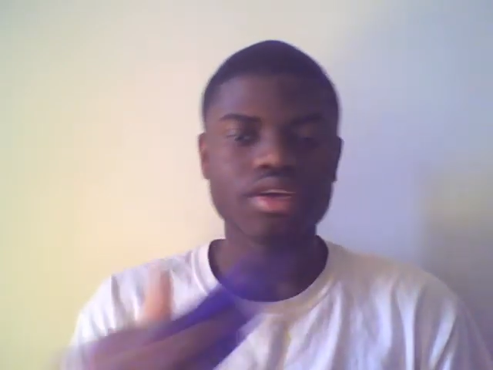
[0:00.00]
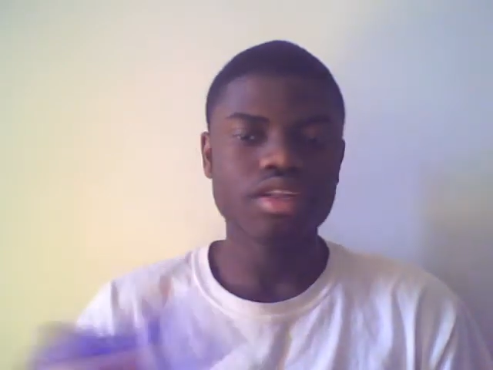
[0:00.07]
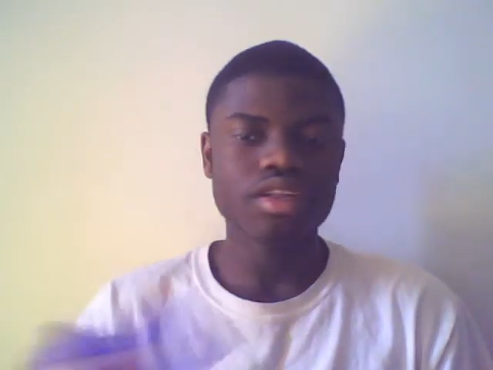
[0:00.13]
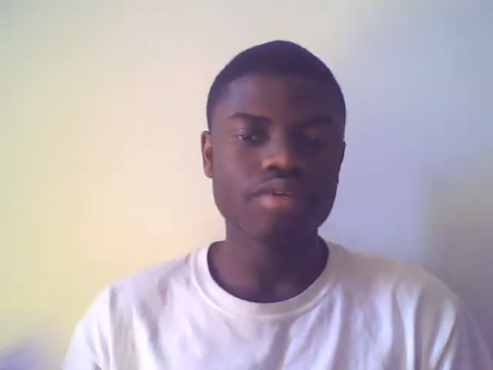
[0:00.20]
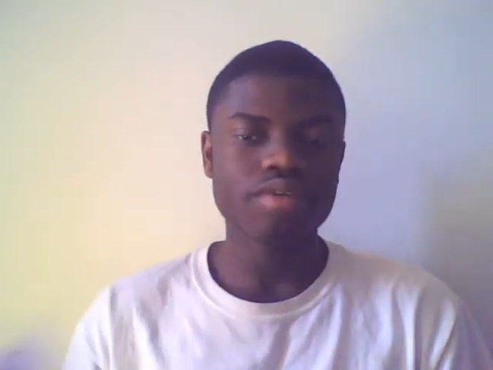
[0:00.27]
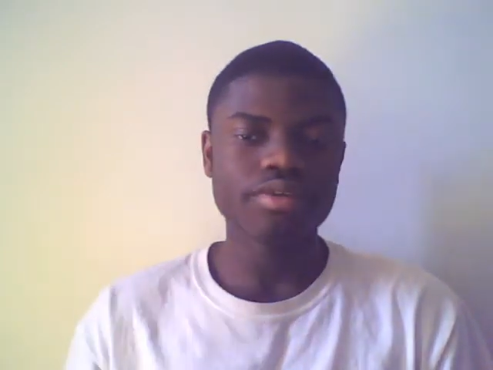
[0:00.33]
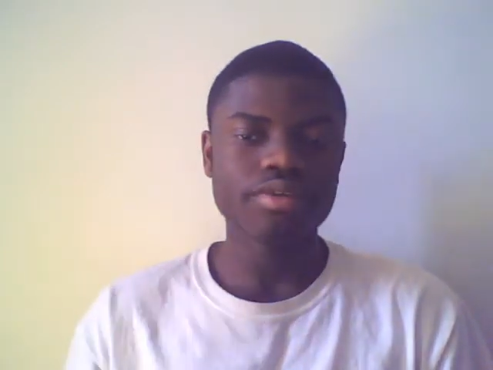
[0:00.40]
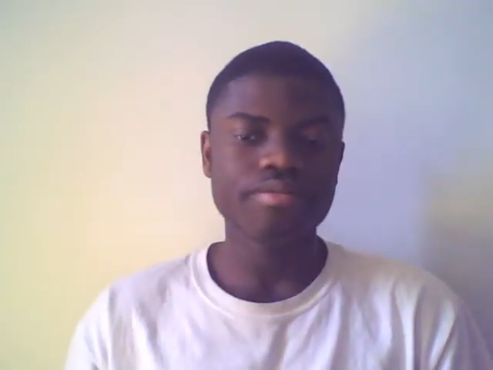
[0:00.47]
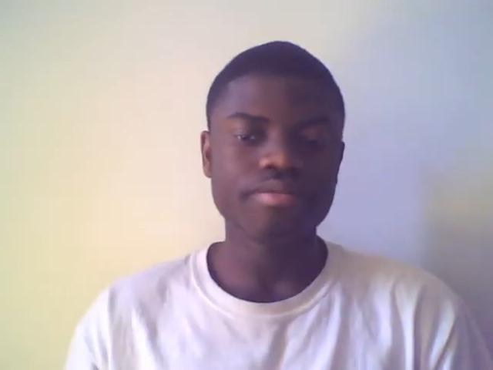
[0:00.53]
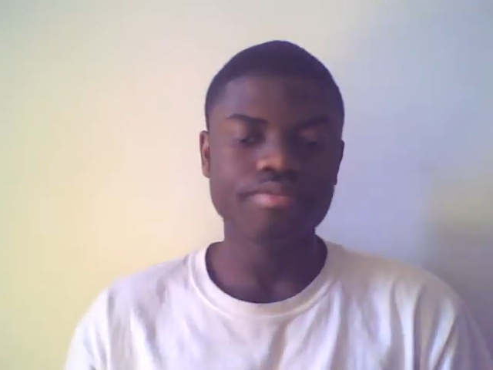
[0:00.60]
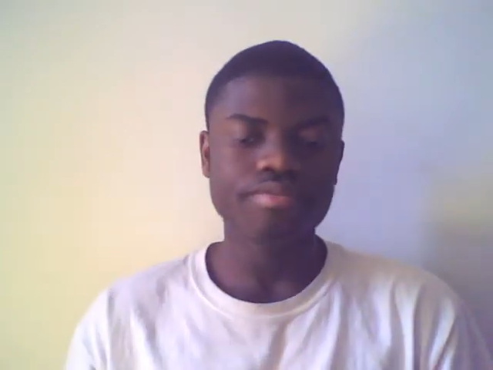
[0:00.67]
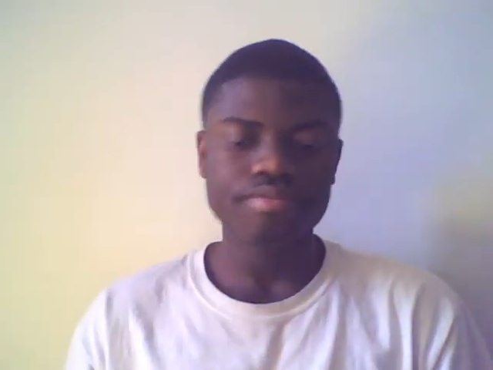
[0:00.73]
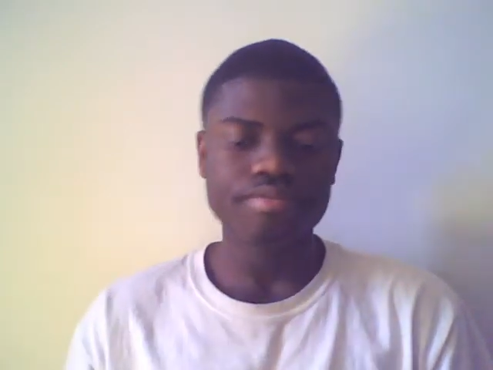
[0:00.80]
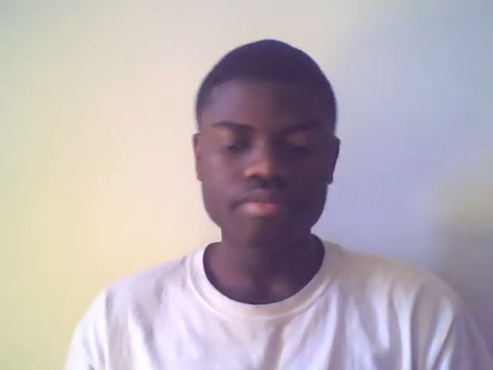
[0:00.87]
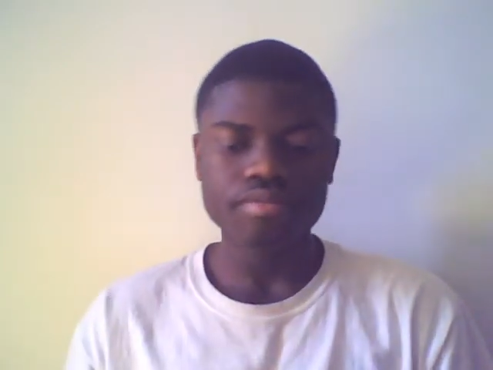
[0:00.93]
Love
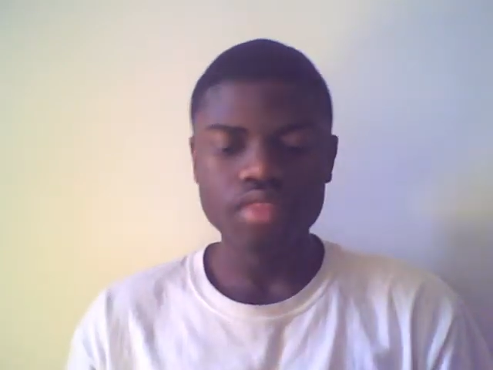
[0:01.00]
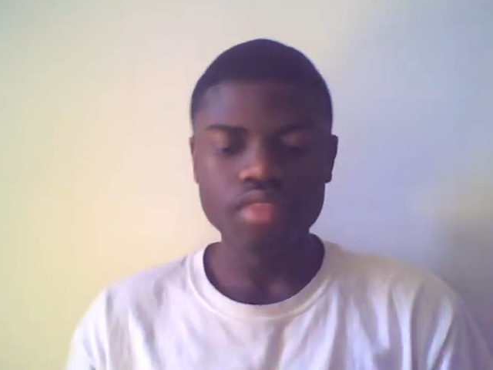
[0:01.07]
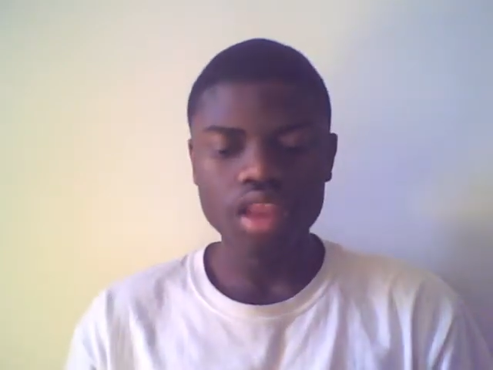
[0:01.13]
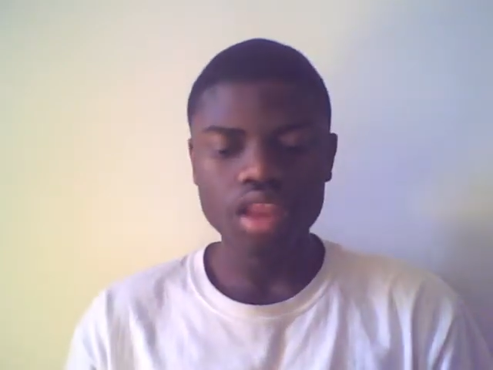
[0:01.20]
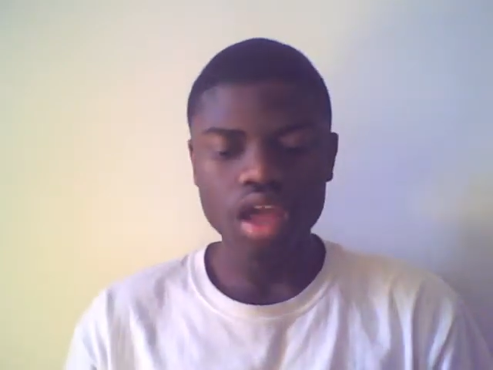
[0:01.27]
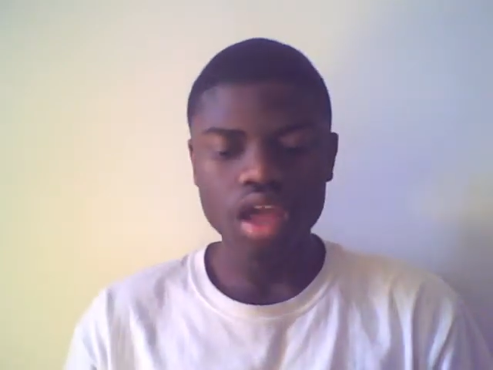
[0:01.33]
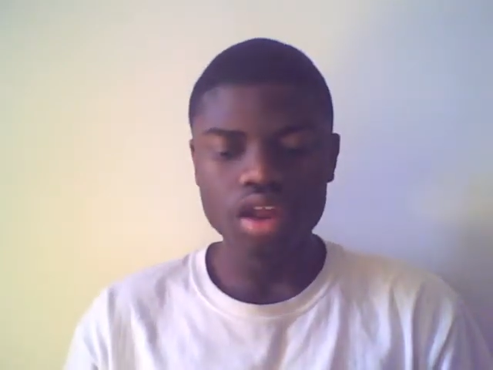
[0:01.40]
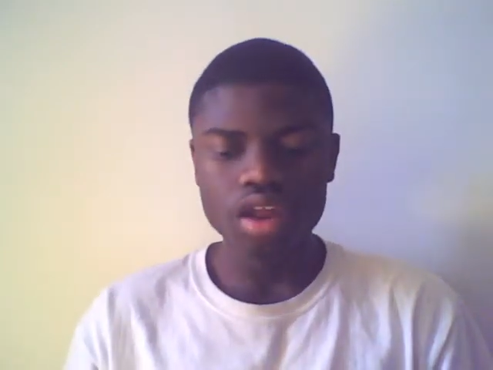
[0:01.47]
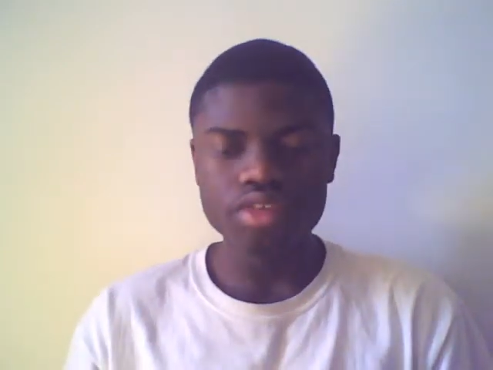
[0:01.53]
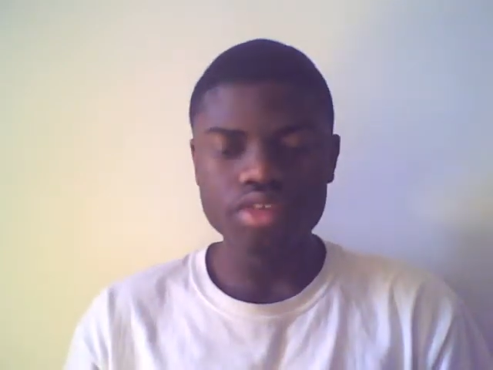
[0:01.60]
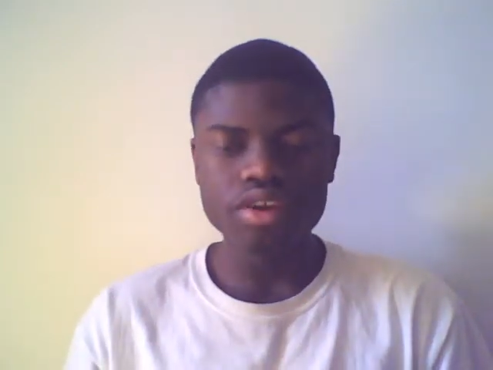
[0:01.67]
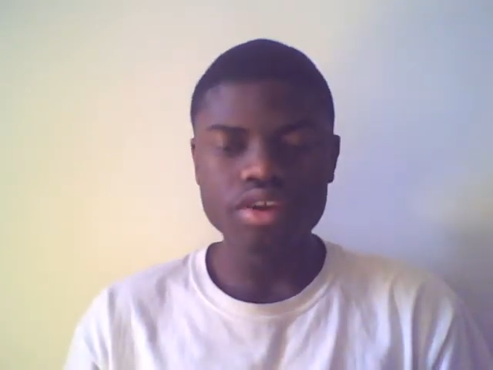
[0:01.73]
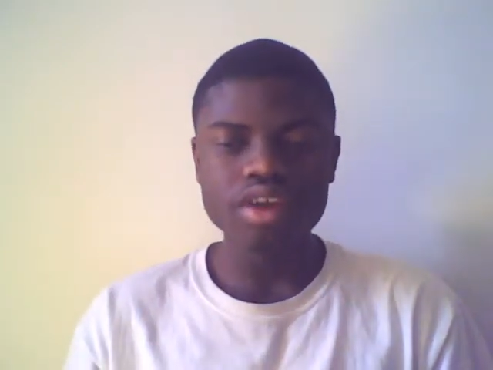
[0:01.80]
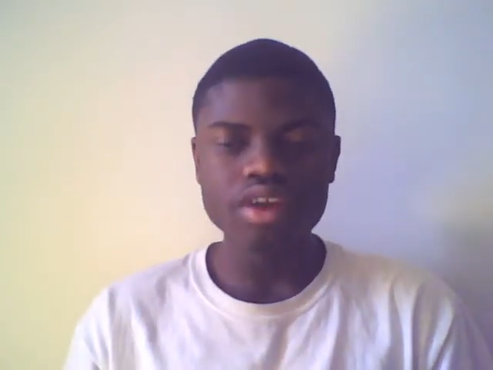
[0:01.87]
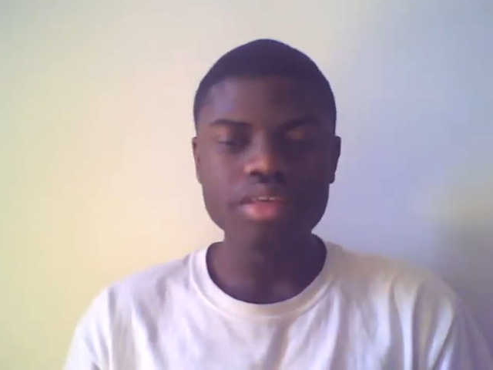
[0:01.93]
it. Another card